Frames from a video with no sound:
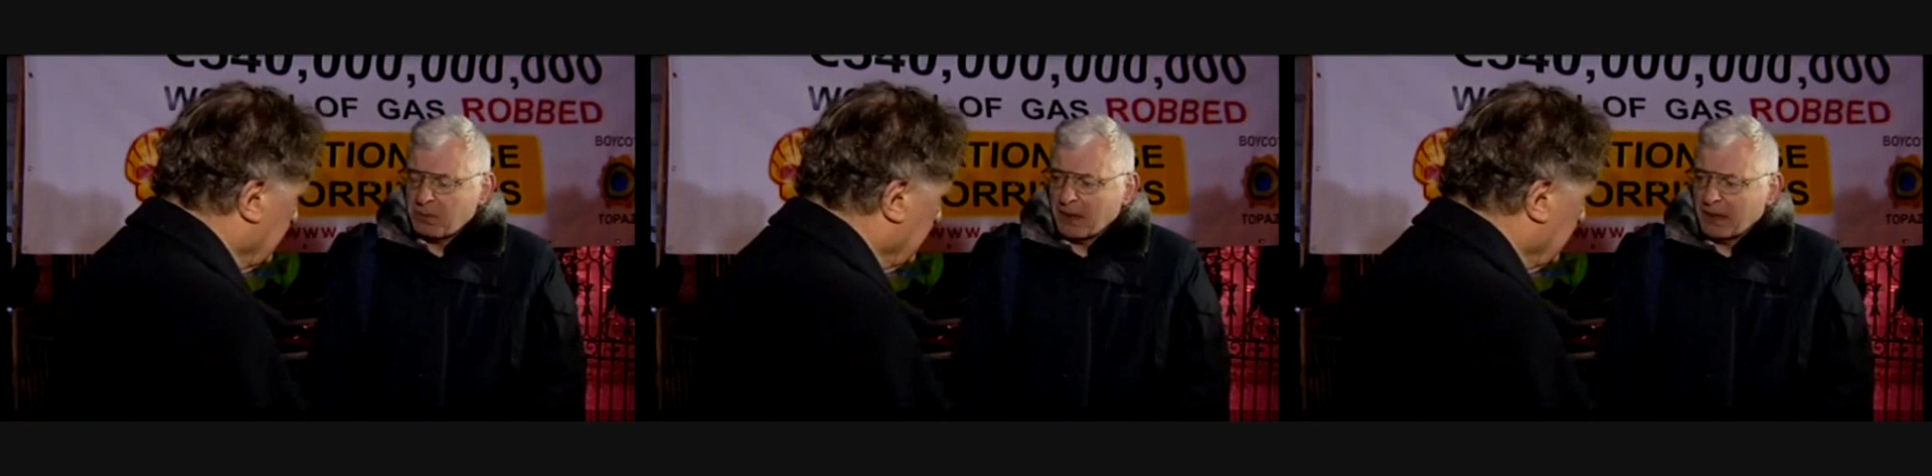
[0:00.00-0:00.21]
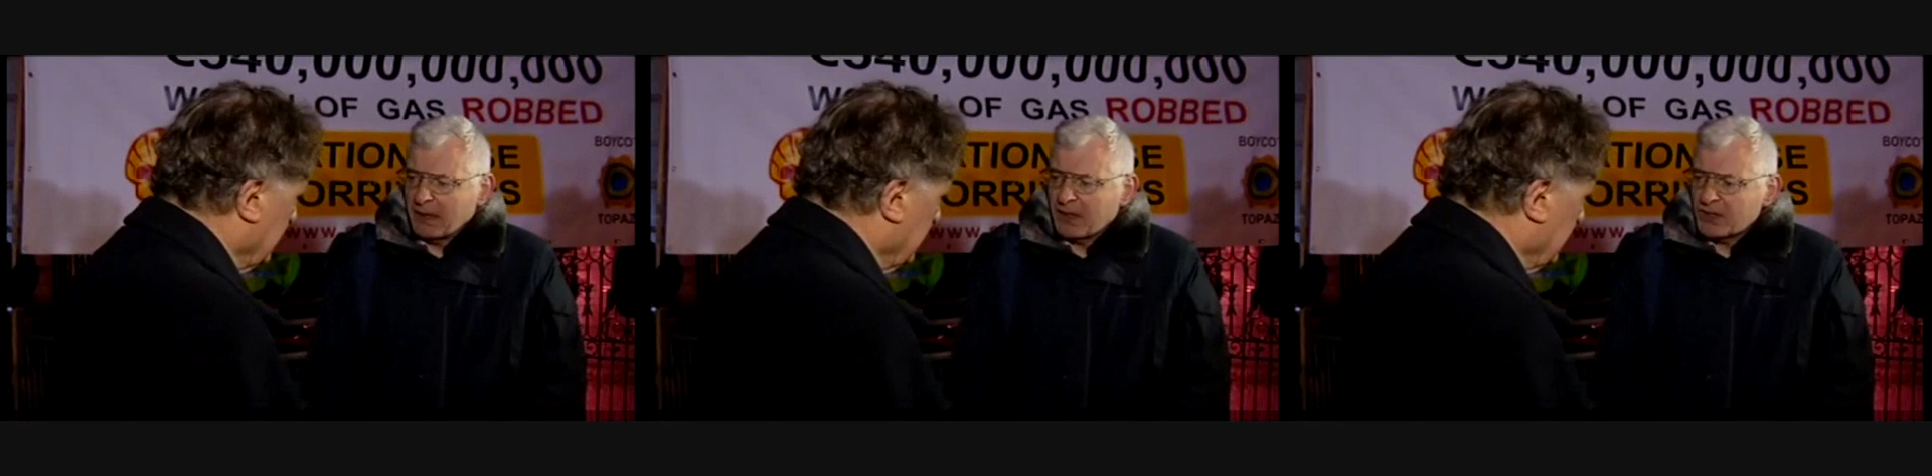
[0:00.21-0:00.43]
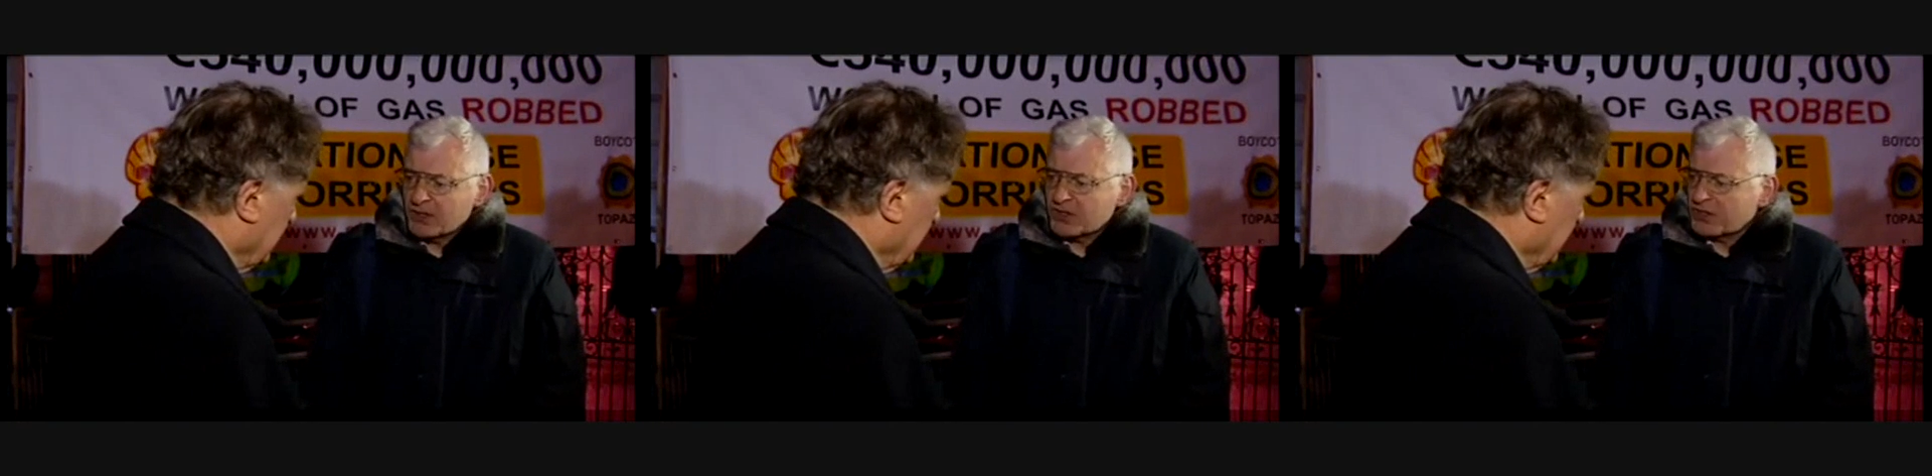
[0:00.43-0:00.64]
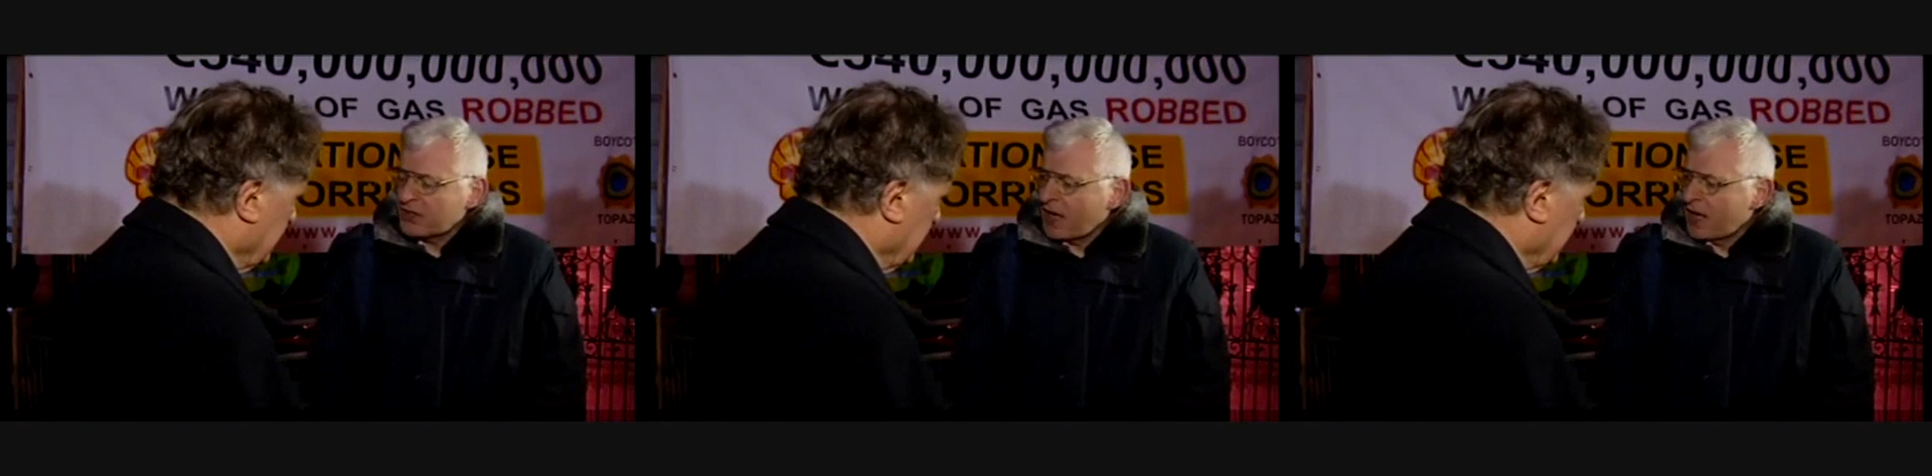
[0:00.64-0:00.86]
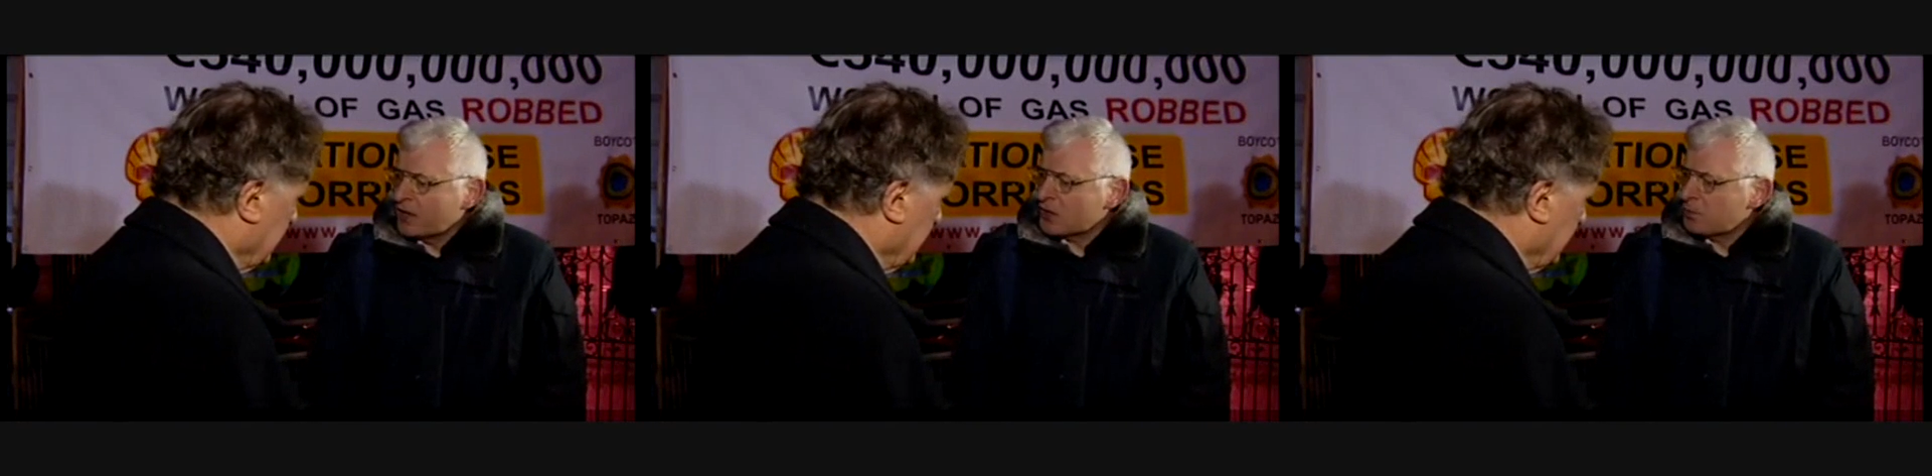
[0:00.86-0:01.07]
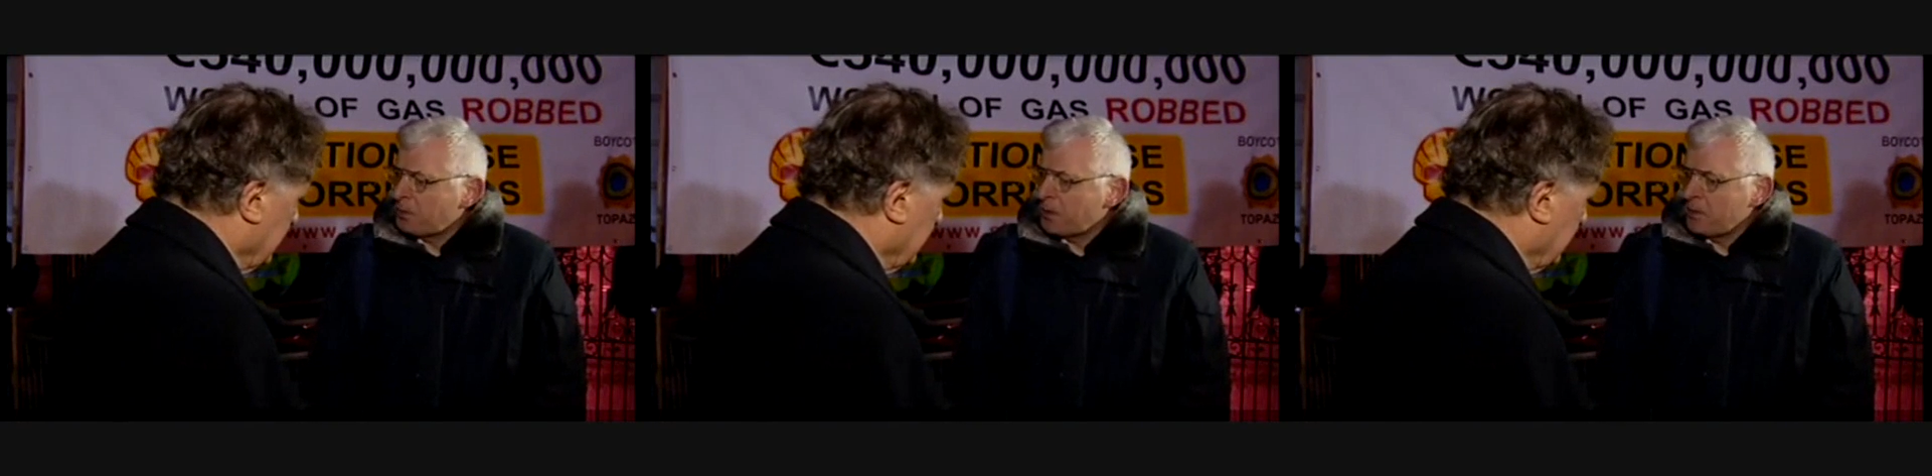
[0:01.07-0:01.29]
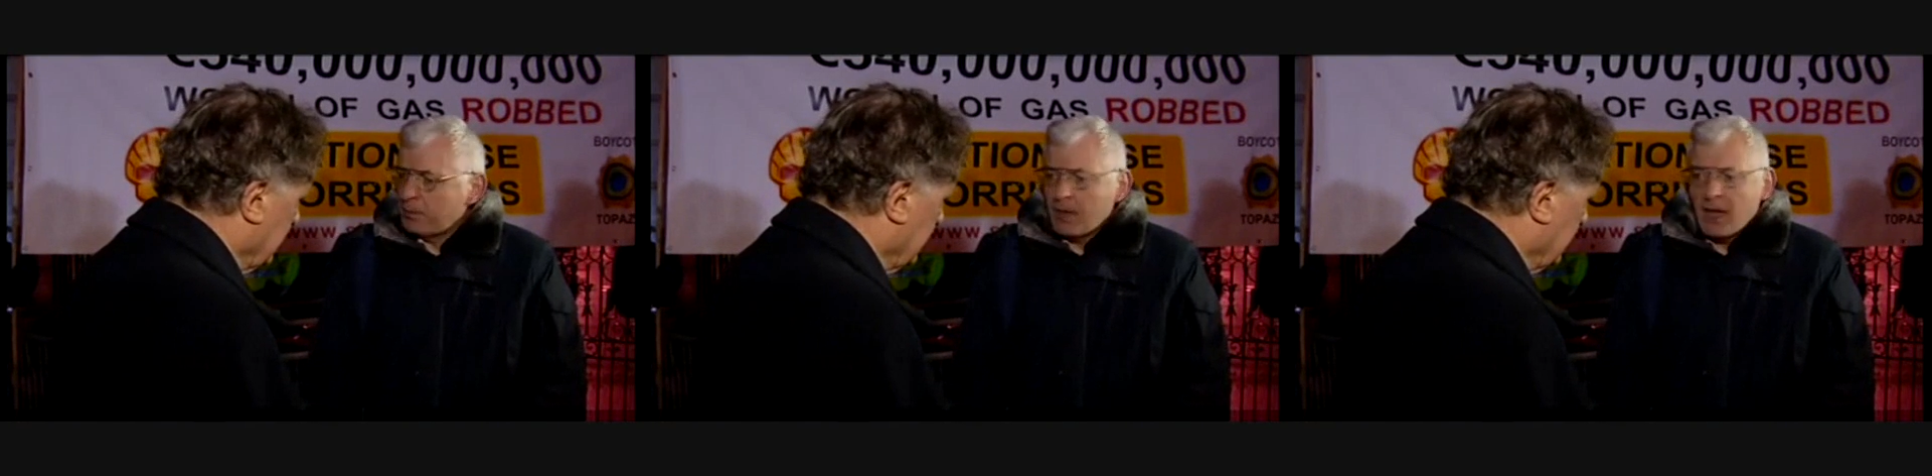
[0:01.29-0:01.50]
speculators that the Irish
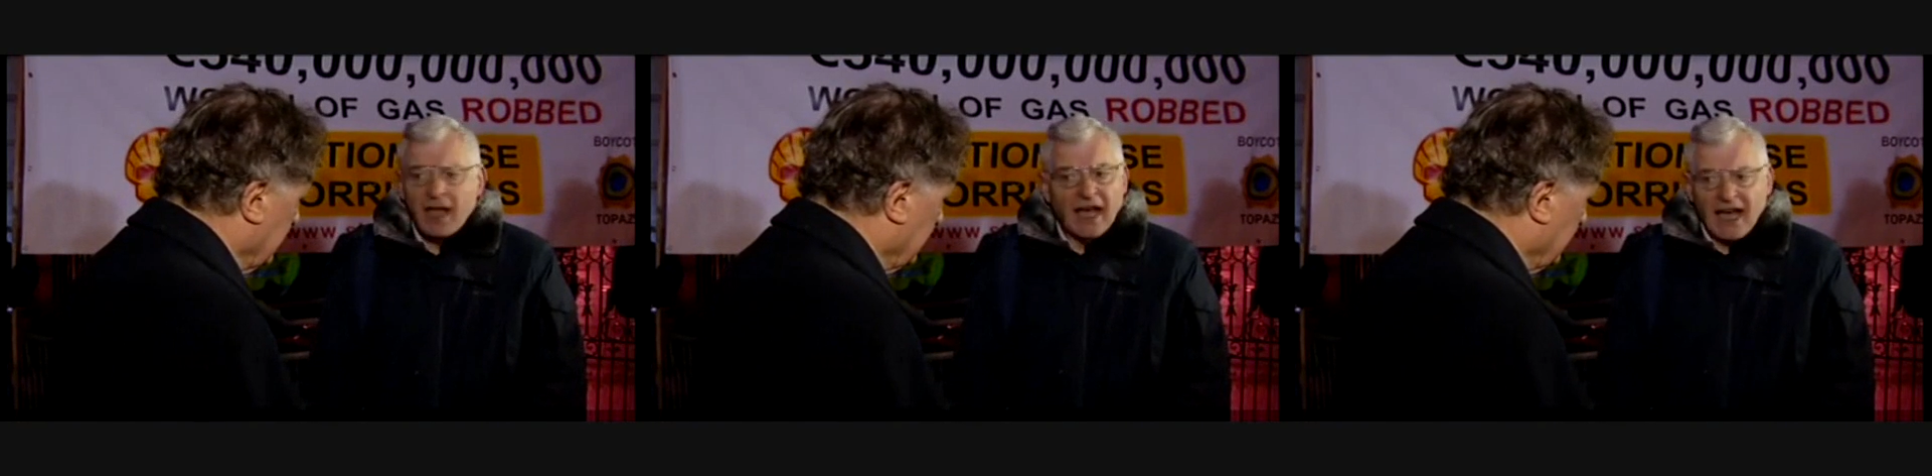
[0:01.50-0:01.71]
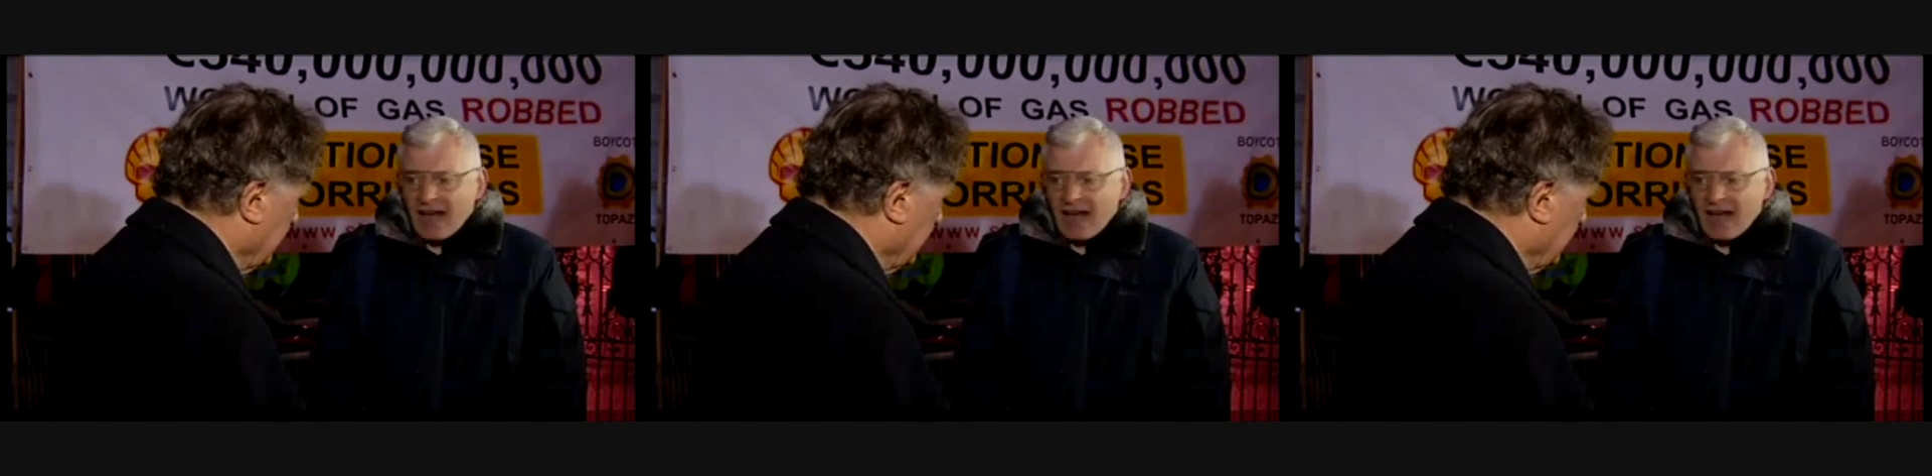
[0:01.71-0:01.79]
people